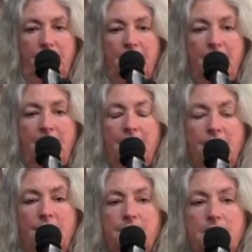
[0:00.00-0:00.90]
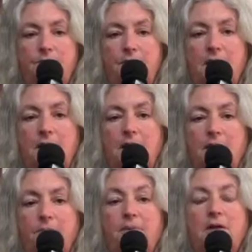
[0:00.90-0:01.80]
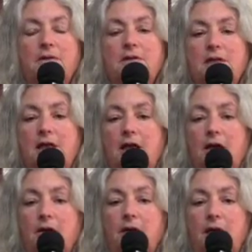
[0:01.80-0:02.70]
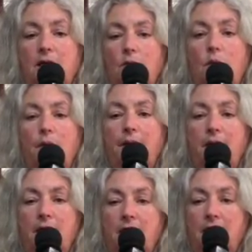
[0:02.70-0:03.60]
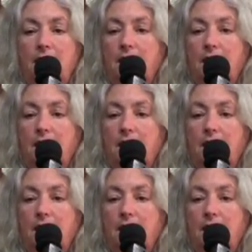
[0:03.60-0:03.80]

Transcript: that was being built to carry oil